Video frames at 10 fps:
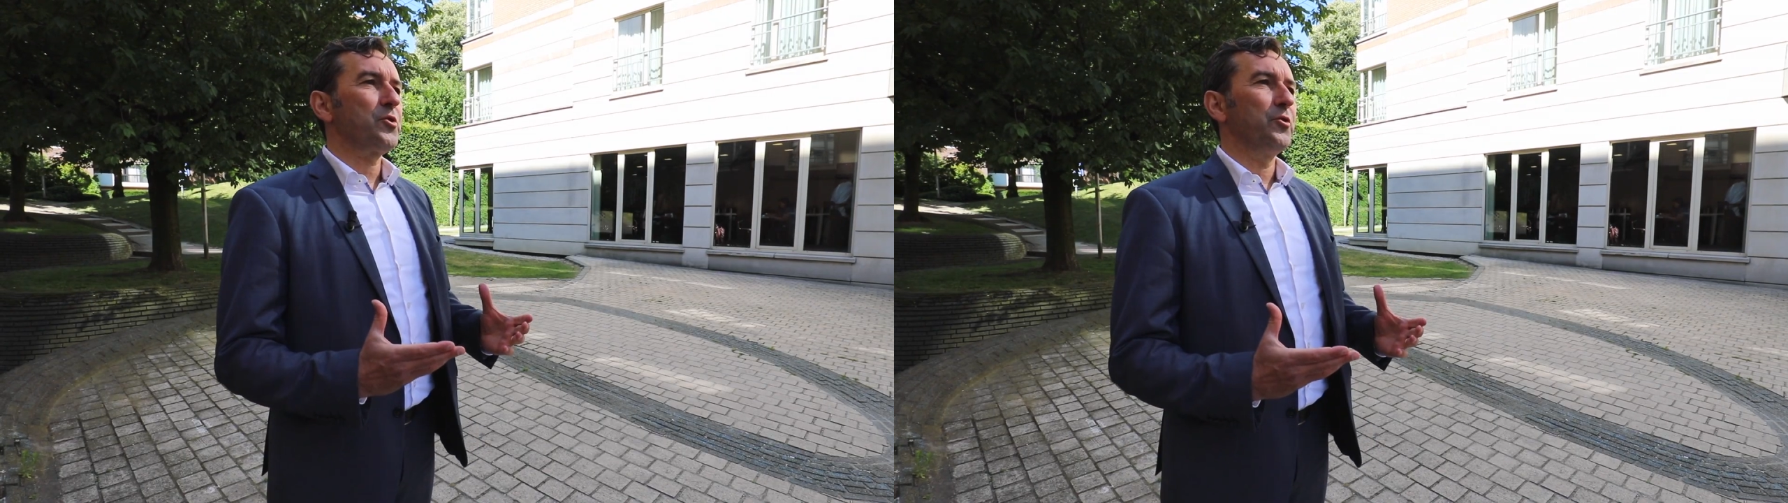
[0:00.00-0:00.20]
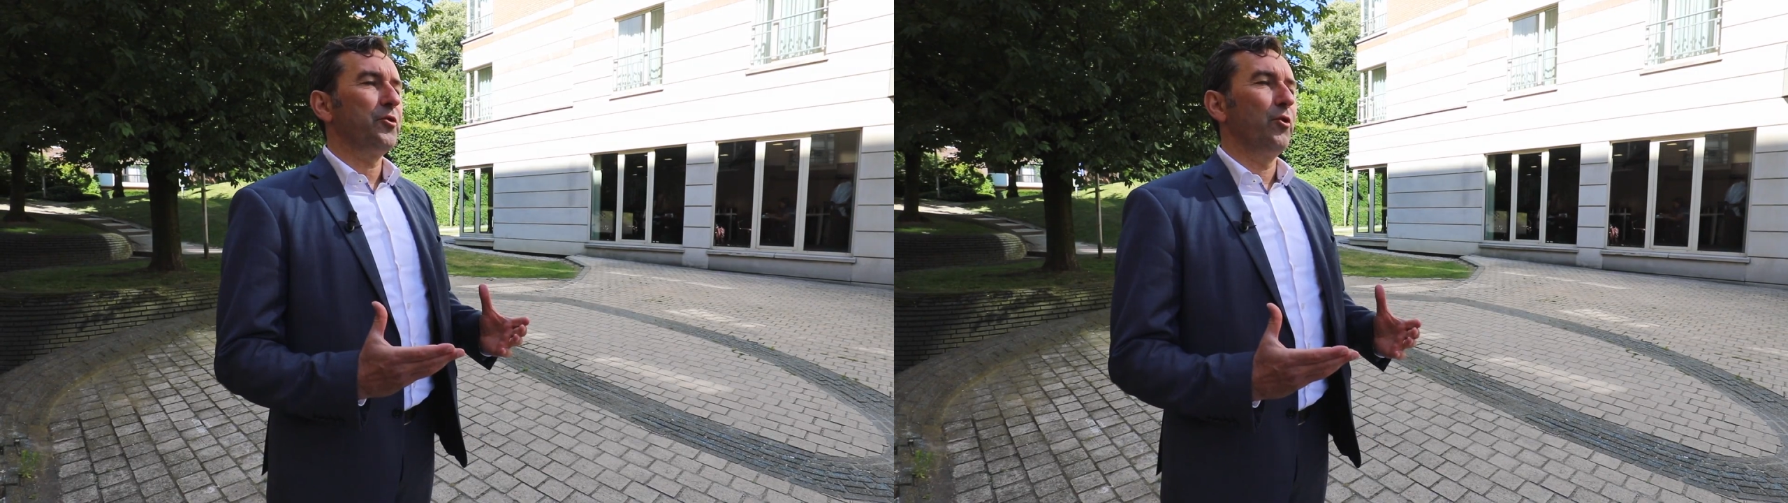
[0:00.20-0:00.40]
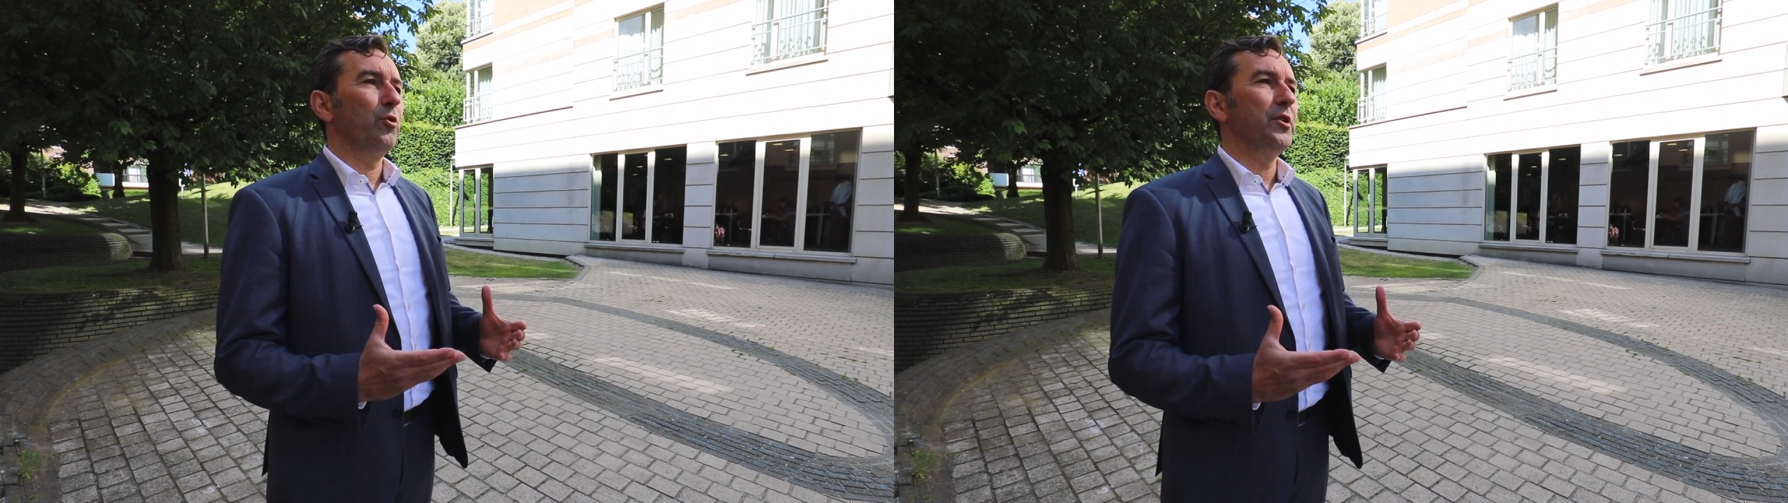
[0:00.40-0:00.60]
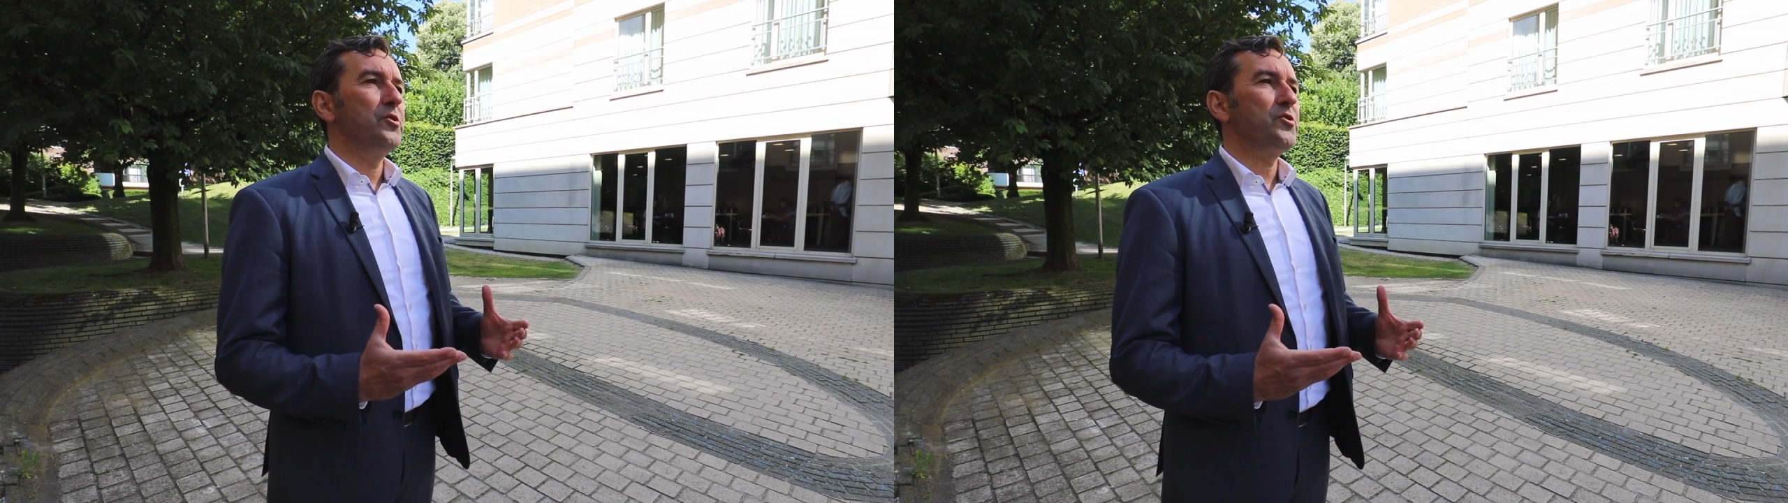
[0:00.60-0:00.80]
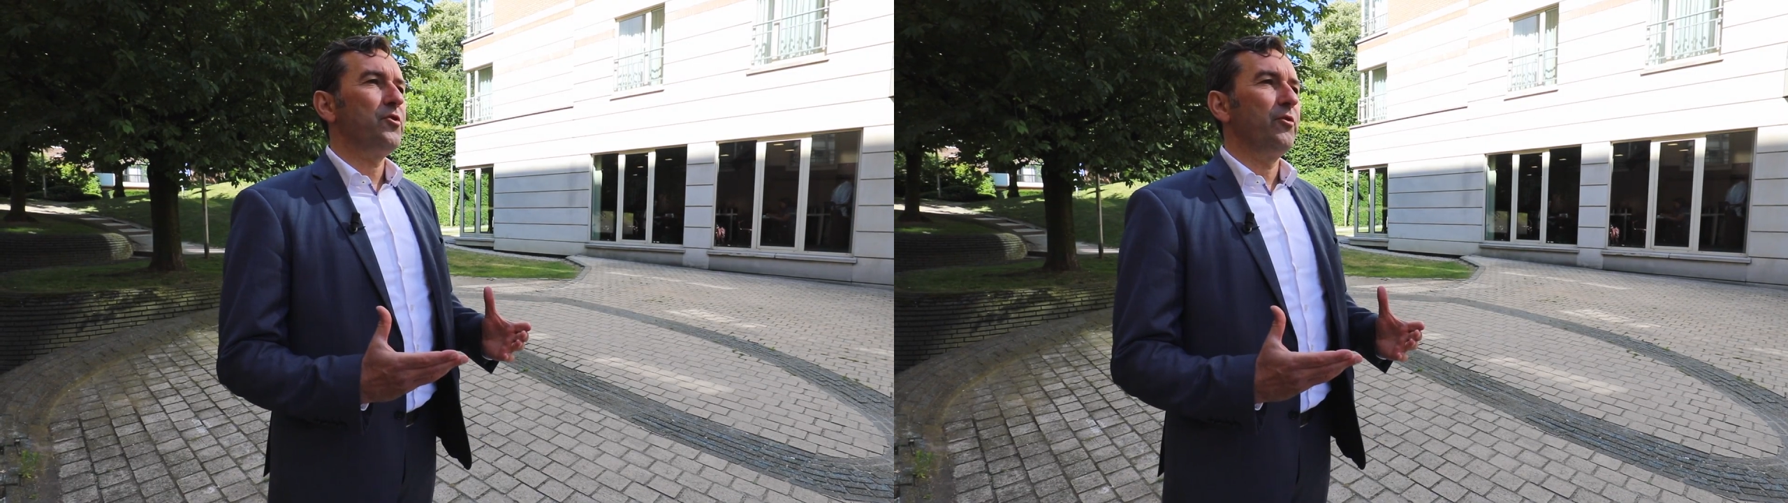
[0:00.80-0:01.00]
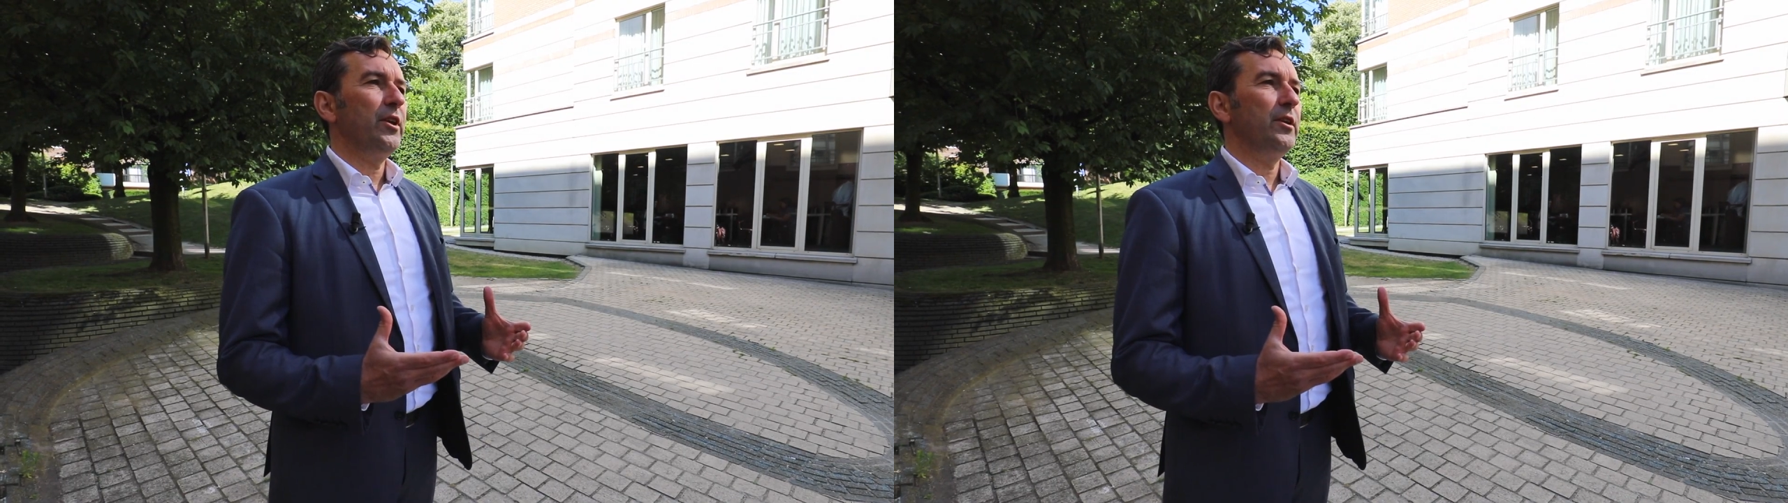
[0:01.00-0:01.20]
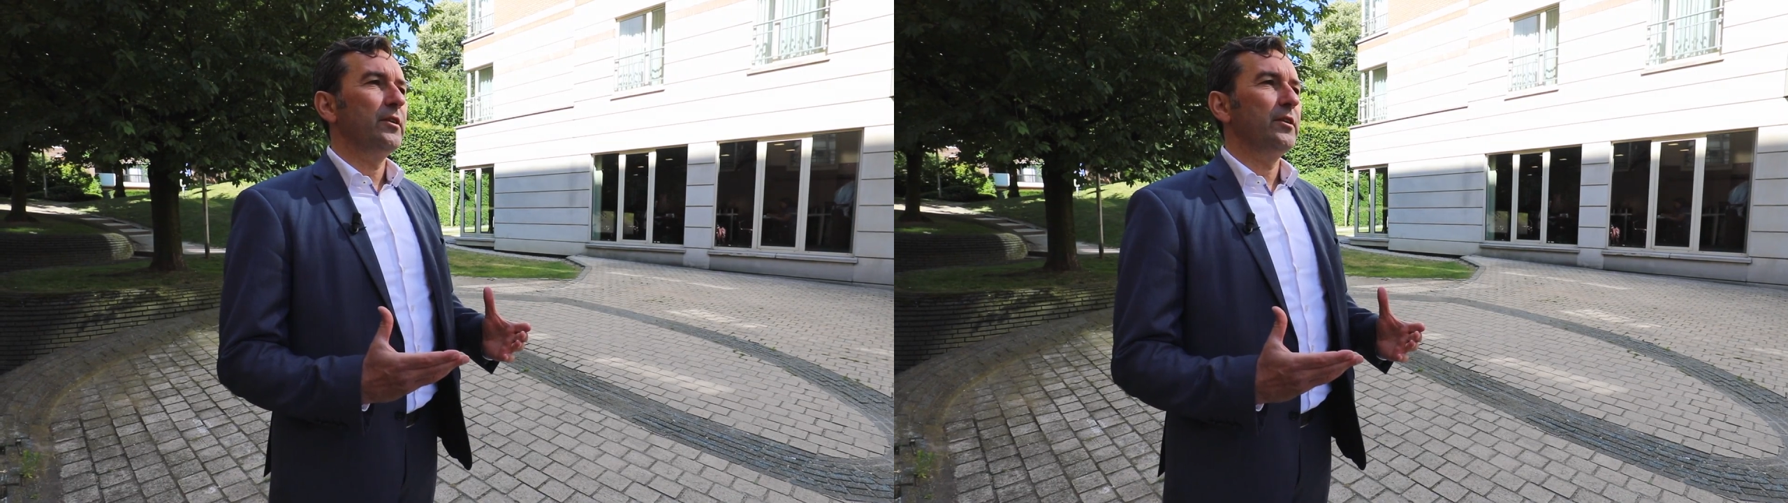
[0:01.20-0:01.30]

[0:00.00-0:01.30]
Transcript: control industry